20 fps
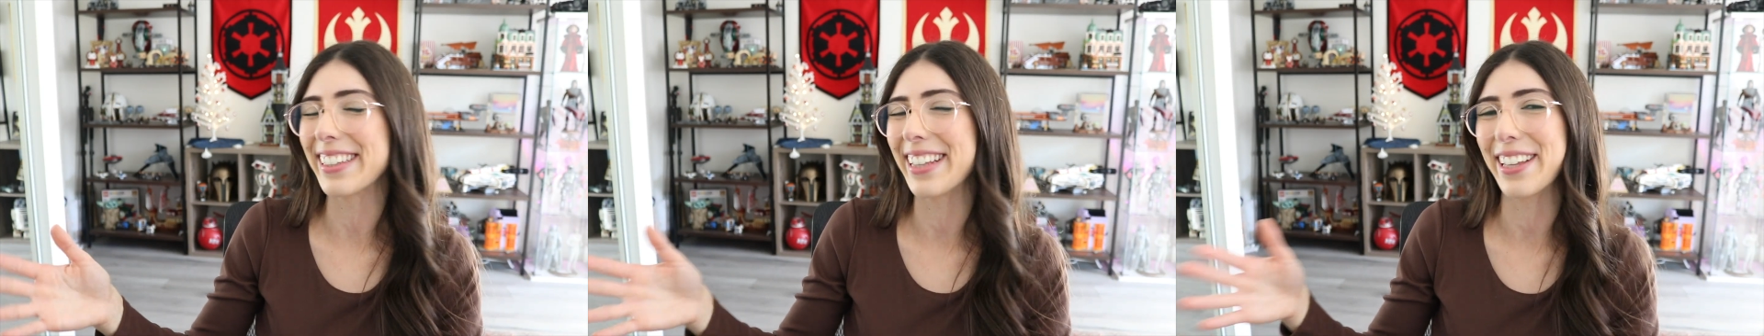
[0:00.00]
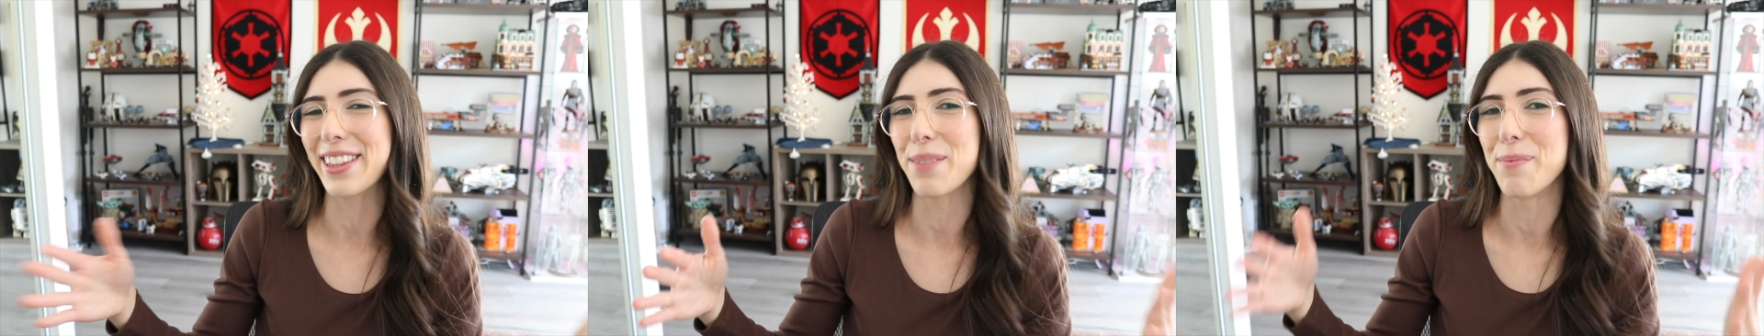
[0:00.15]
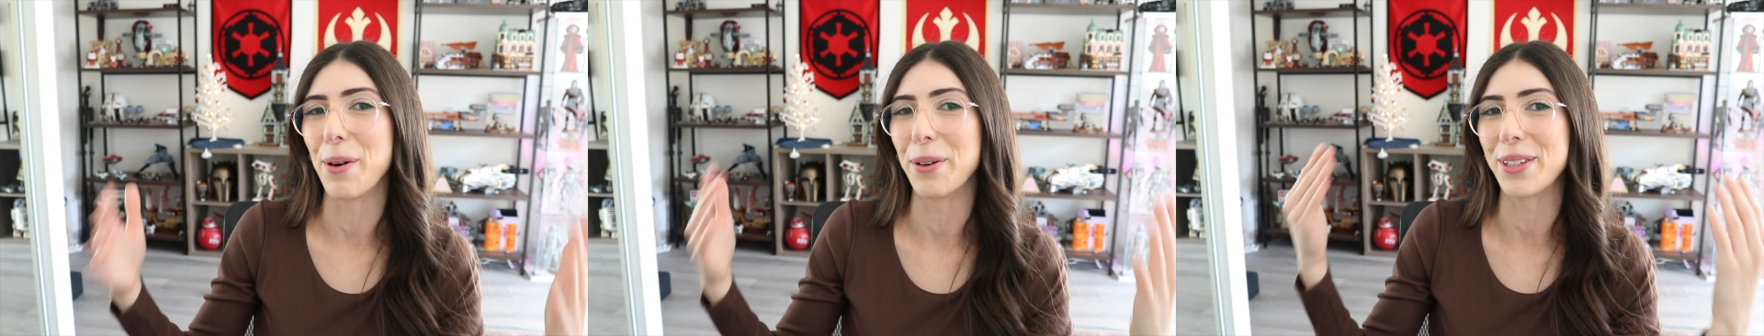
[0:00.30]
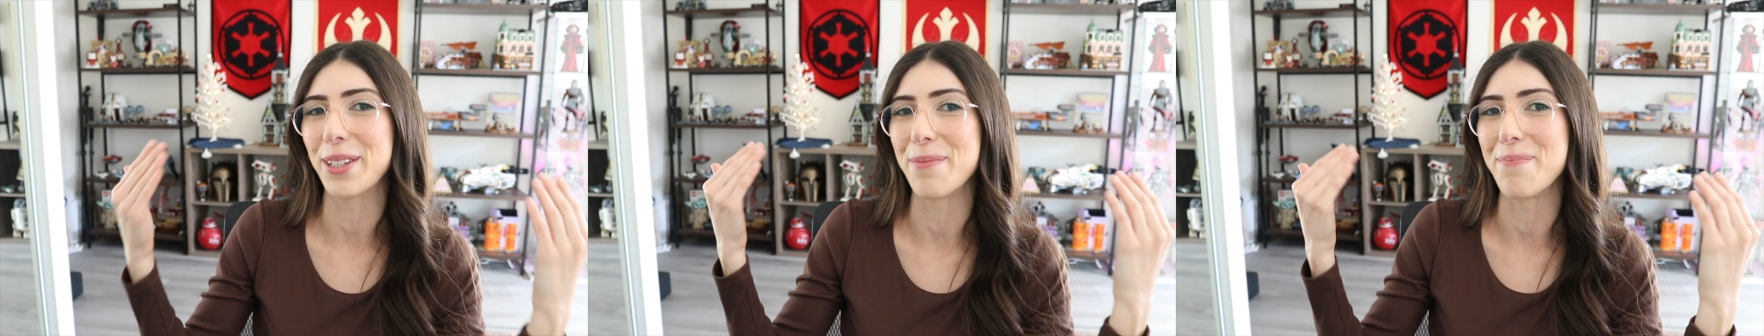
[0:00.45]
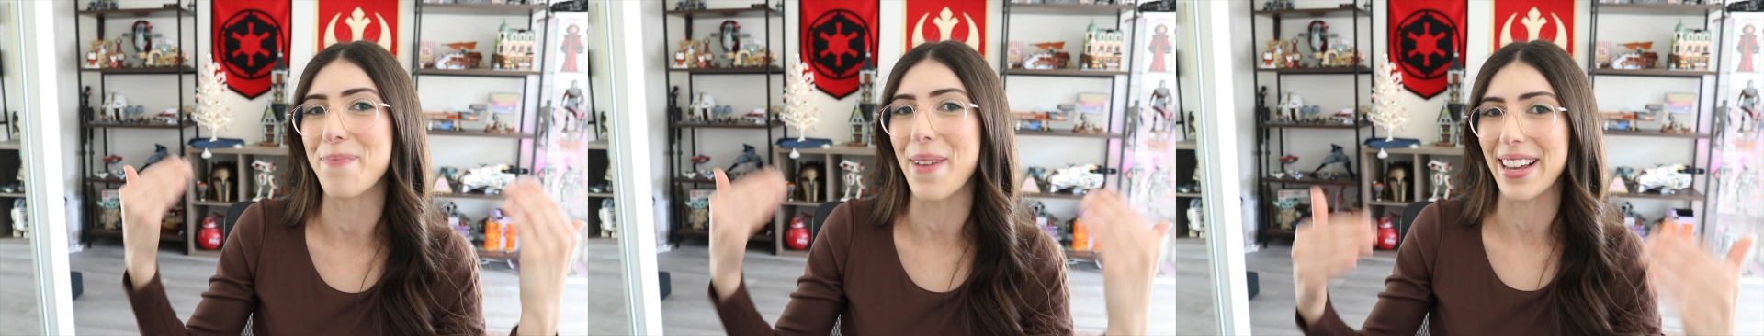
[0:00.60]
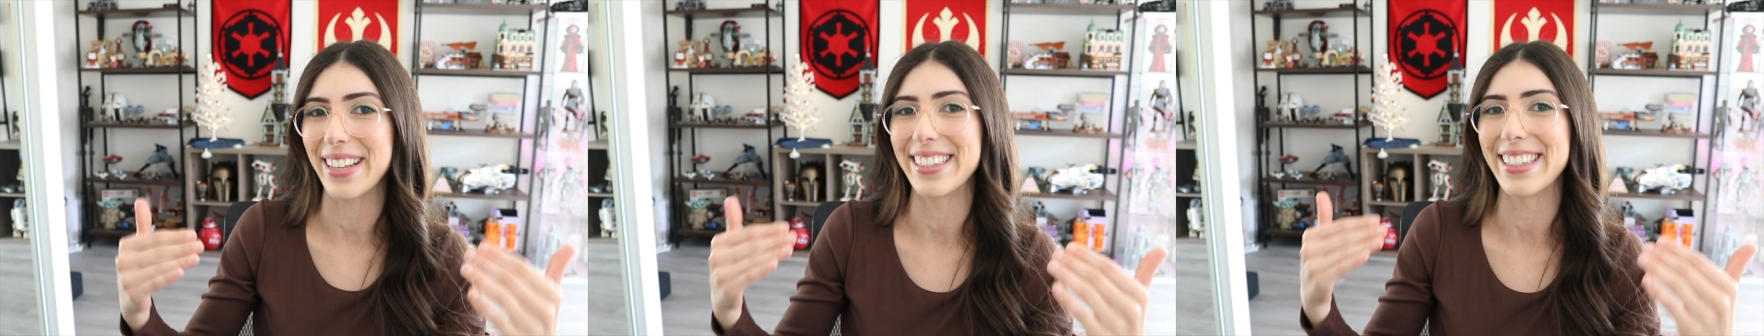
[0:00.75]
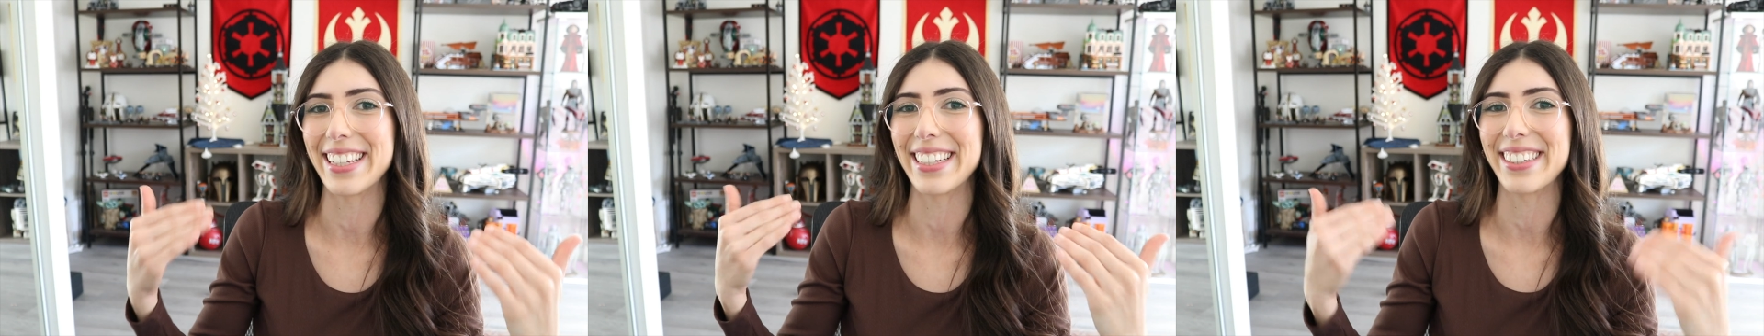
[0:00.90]
that the most
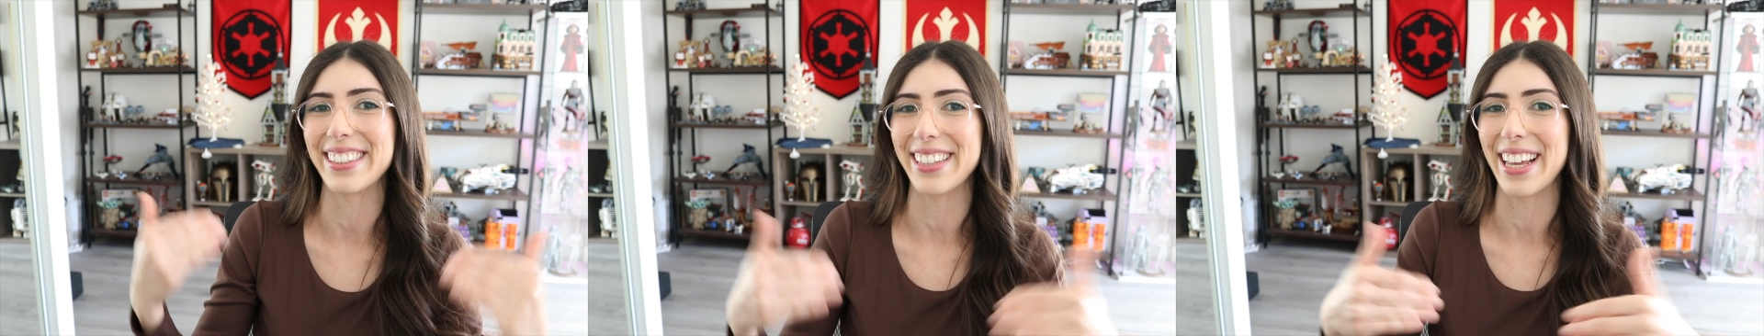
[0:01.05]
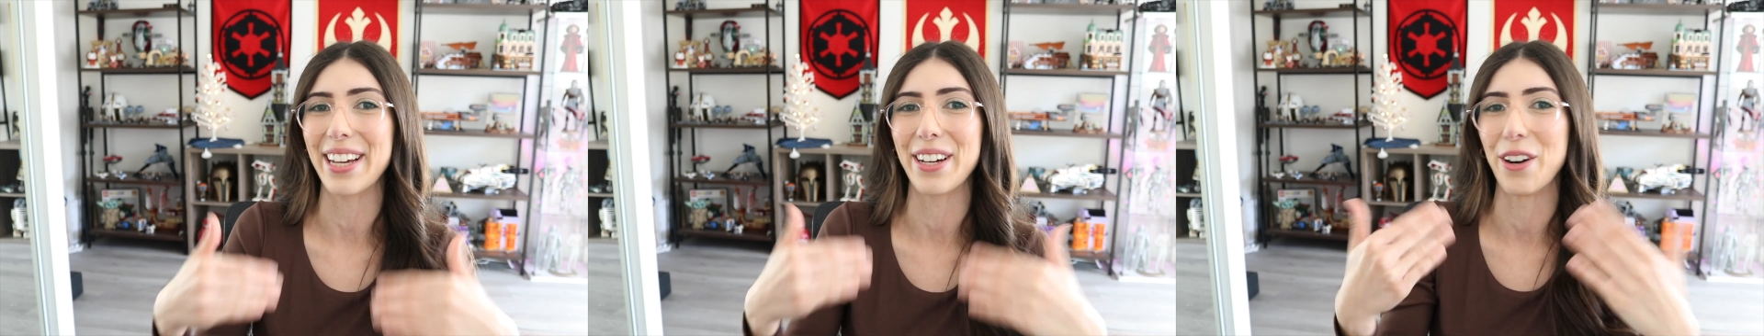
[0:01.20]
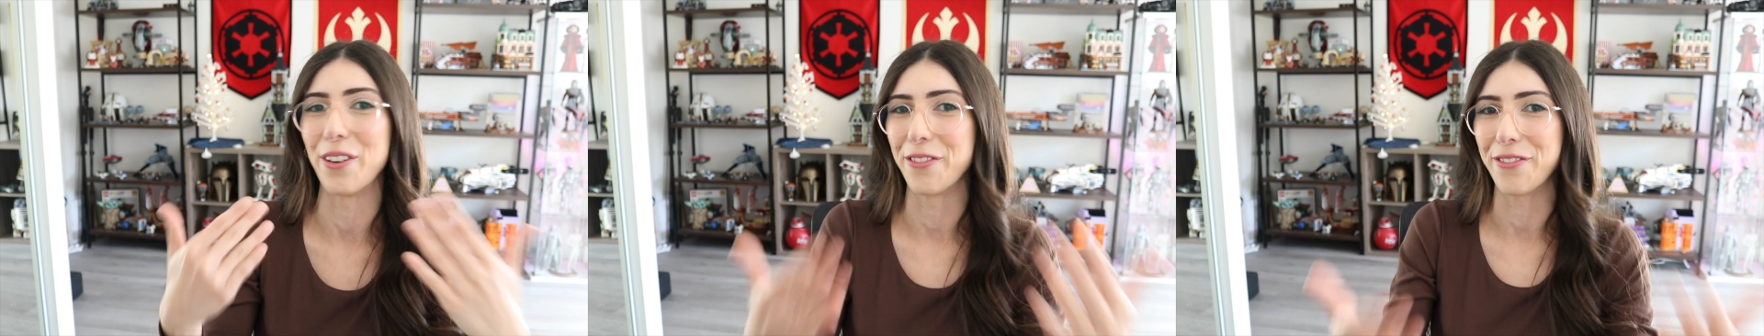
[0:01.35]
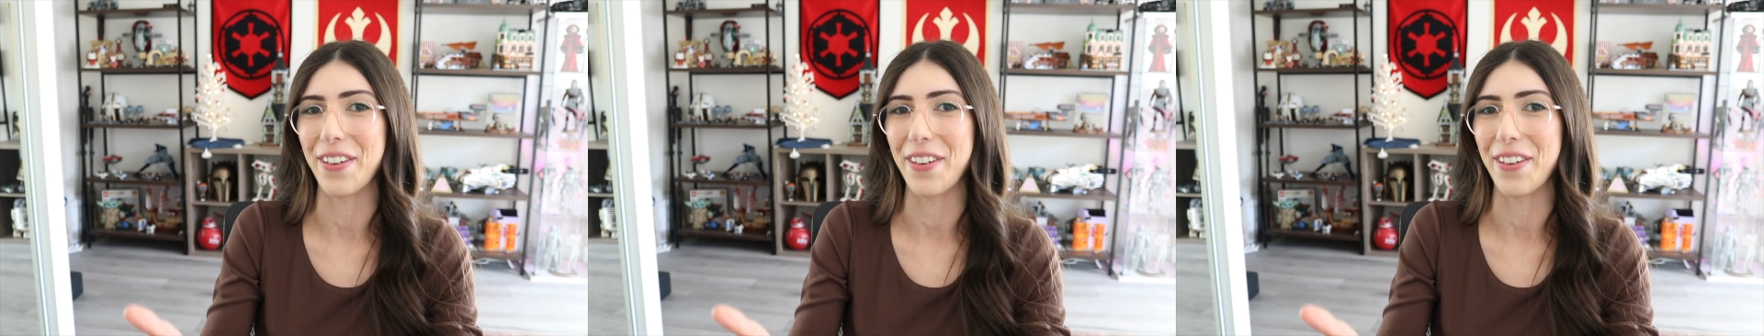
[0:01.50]
basic LEGO